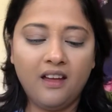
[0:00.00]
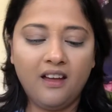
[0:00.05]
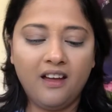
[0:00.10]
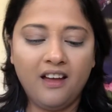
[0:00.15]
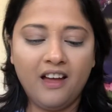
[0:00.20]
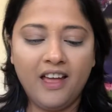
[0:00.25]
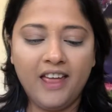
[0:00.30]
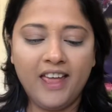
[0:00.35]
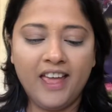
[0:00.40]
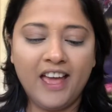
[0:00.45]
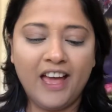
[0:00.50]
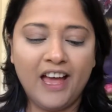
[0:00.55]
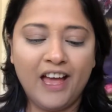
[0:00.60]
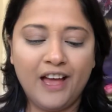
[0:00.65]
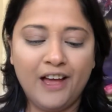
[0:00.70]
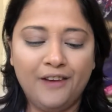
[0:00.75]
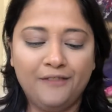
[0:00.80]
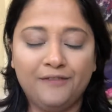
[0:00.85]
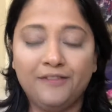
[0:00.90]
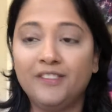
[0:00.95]
I
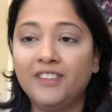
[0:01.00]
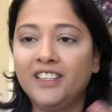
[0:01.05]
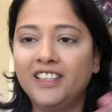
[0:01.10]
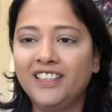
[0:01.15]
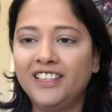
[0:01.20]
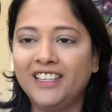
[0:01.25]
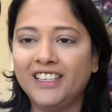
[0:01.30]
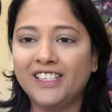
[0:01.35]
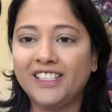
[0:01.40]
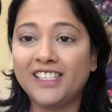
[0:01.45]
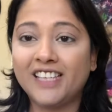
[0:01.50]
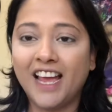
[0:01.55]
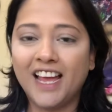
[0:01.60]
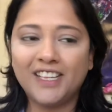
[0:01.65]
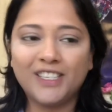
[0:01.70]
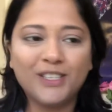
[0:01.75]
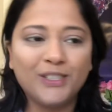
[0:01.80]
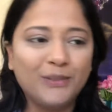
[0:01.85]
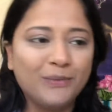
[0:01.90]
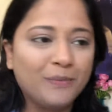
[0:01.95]
have the
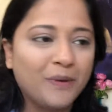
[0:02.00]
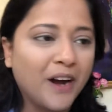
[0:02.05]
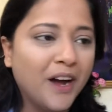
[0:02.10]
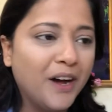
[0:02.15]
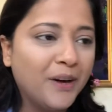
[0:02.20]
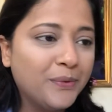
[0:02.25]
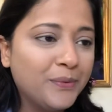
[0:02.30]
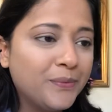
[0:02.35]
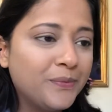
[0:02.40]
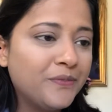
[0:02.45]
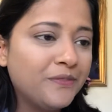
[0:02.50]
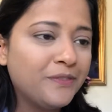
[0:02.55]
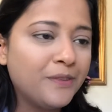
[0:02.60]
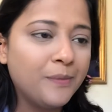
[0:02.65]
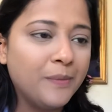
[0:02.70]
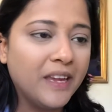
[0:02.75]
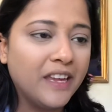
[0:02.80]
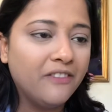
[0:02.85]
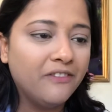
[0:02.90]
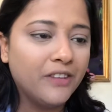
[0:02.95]
tattoo brow
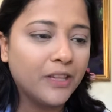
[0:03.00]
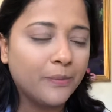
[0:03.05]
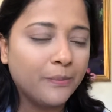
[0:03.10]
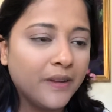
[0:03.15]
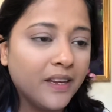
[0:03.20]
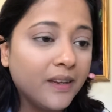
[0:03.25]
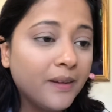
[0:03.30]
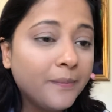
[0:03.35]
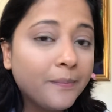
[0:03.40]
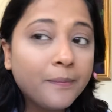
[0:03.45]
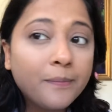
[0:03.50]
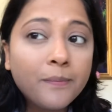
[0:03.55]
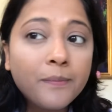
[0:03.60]
with me.